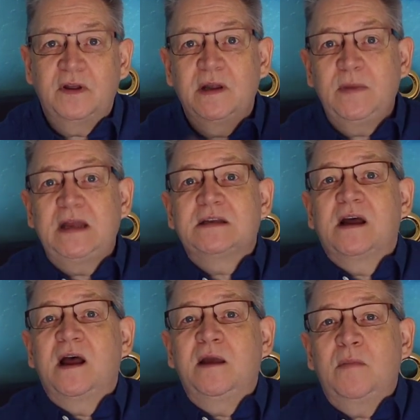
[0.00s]
In the
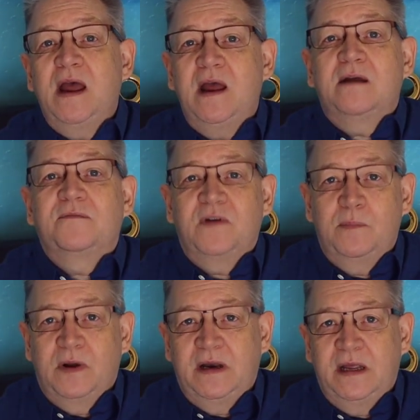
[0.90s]
meantime,
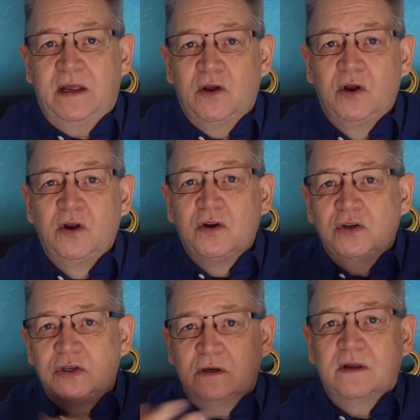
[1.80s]
everybody
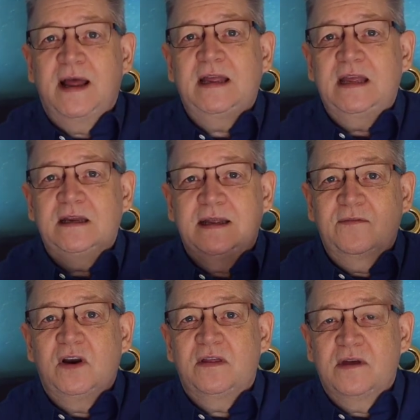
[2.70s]
should like it,
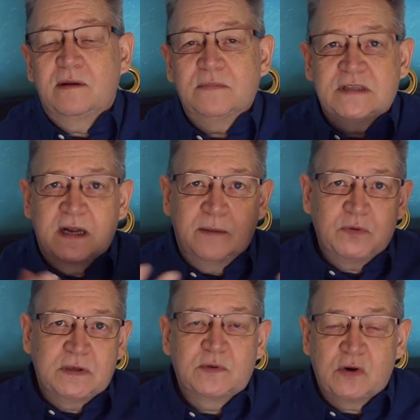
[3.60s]
give it a thumbs up,
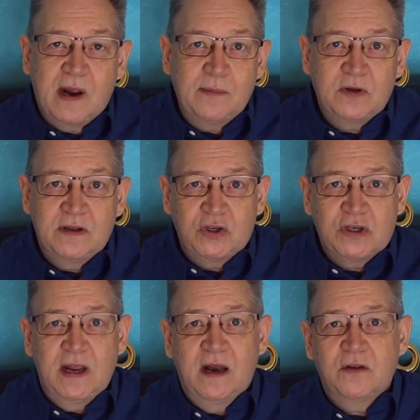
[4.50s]
subscribe to the
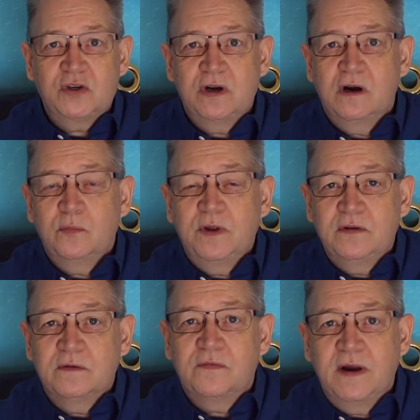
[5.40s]
channel, share it with
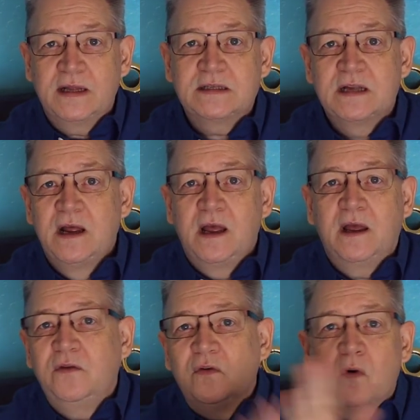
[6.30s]
your friends,
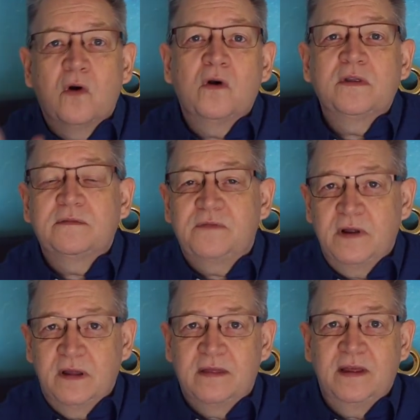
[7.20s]
and do all the
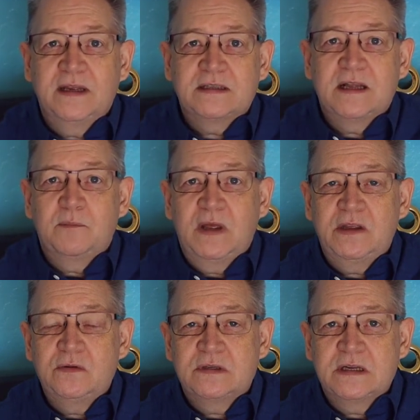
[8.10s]
fun things that
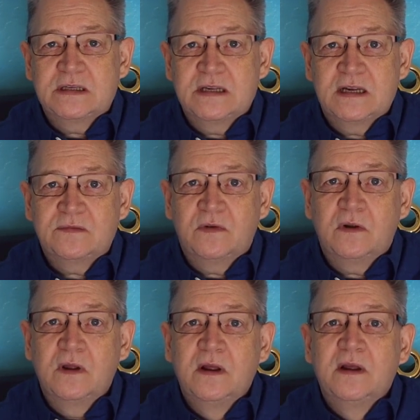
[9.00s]
make you
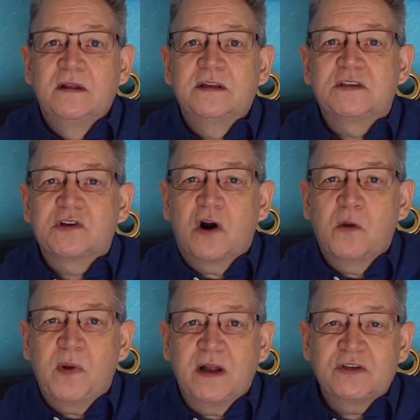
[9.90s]
successful. This is
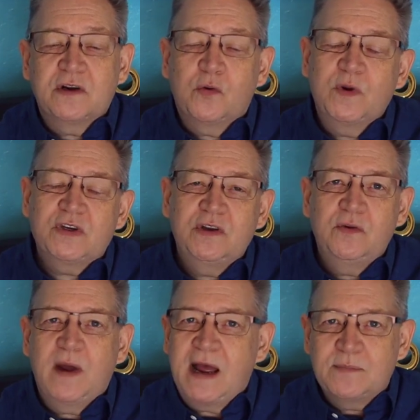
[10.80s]
Carl Palchuk wishing
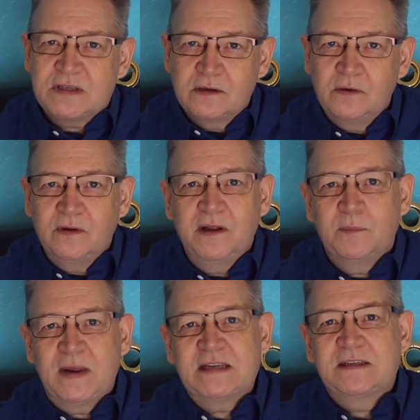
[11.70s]
you absolutely the
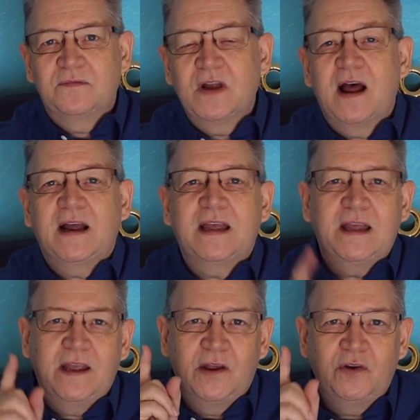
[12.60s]
best of luck
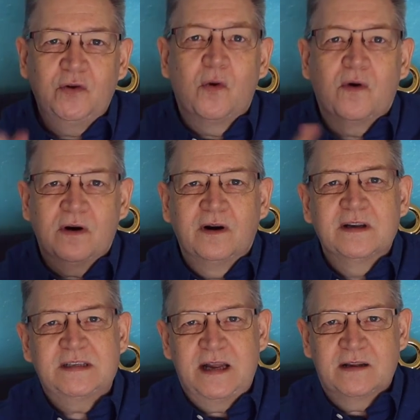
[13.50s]
in your
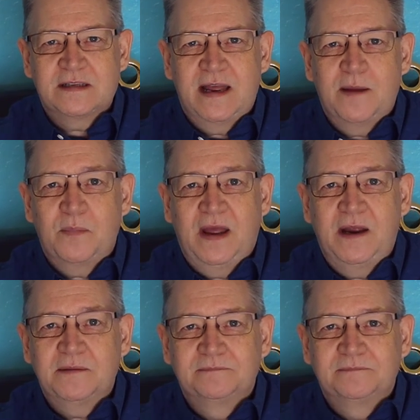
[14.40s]
sales campaign.